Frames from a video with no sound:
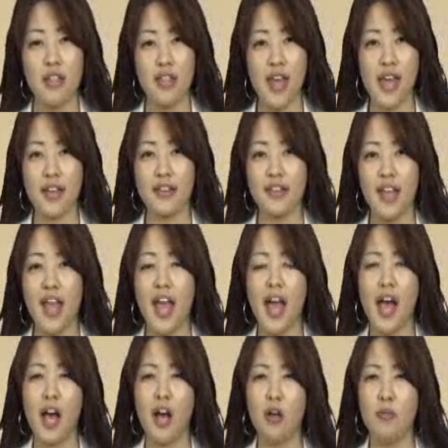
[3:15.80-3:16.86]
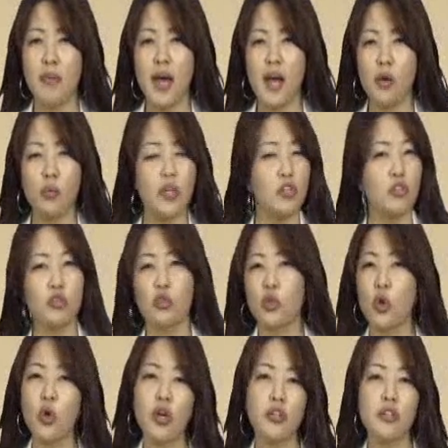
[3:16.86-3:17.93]
Then, how about when you
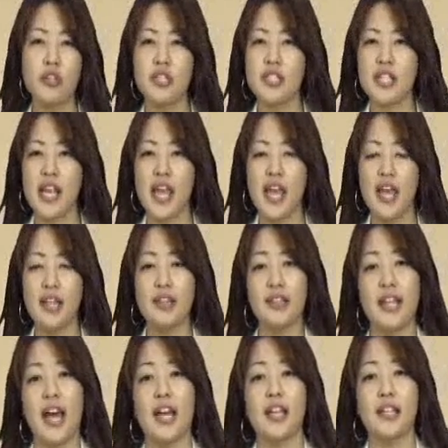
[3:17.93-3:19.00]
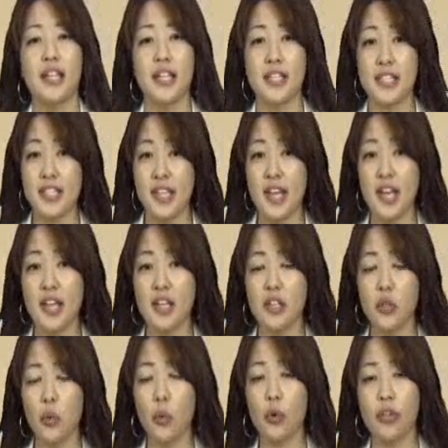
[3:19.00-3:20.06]
don't understand not an idea
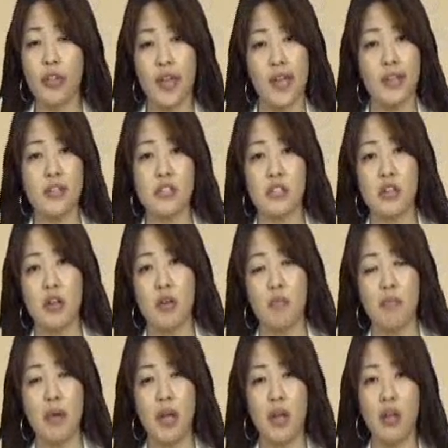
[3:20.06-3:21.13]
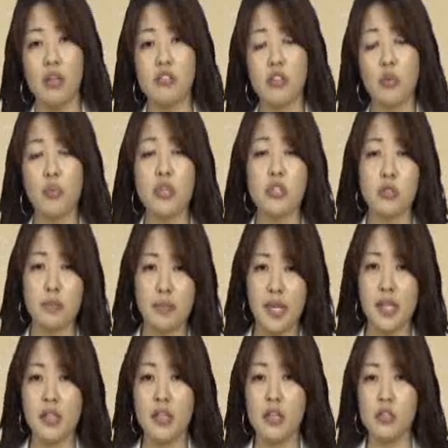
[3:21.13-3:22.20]
or things, but someone's
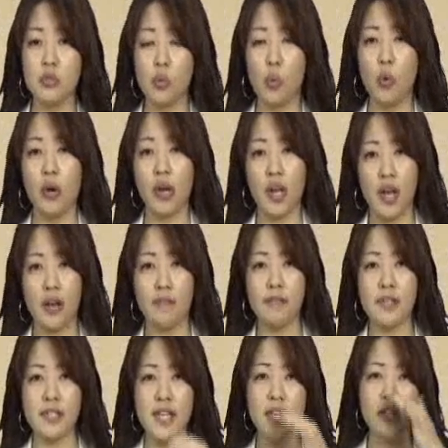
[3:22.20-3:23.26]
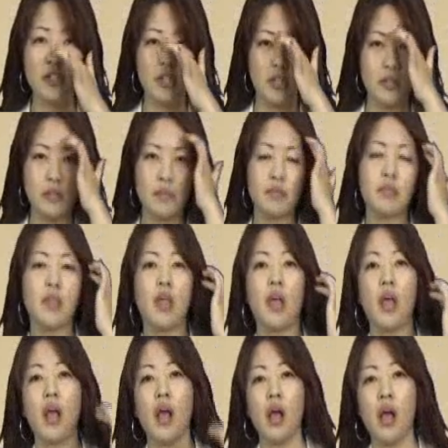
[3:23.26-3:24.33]
opinions or conversation?
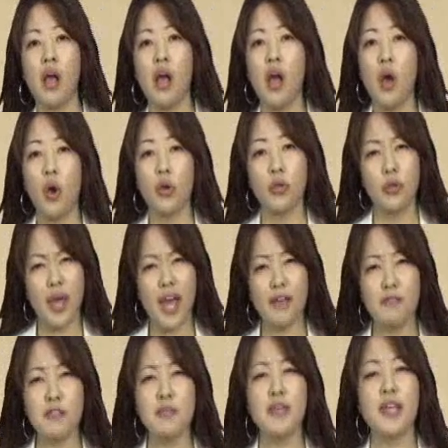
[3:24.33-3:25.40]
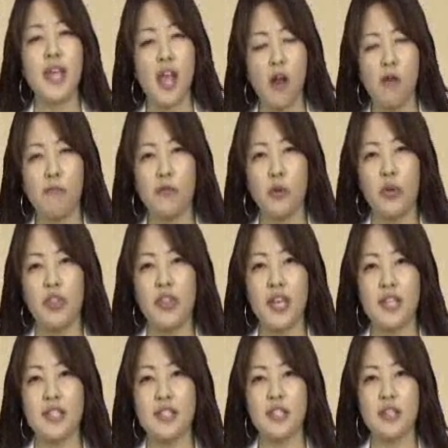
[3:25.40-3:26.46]
You have to be careful with
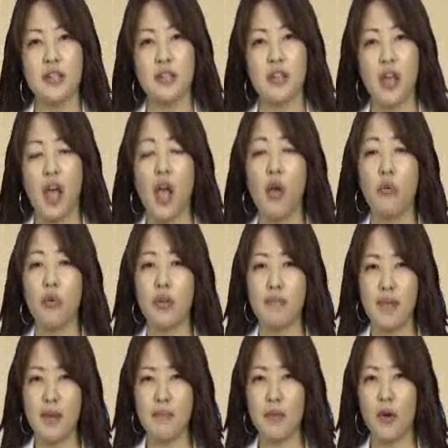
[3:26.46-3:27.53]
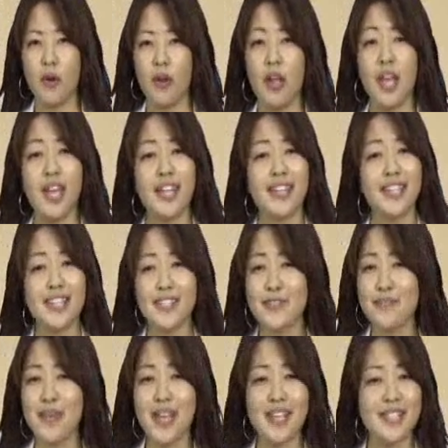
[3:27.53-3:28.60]
this. Remember, it
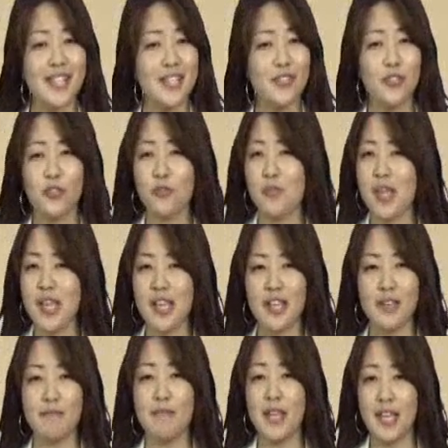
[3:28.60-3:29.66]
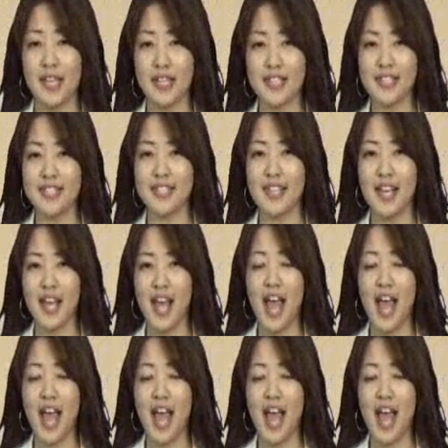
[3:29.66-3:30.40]
doesn't make sense to me means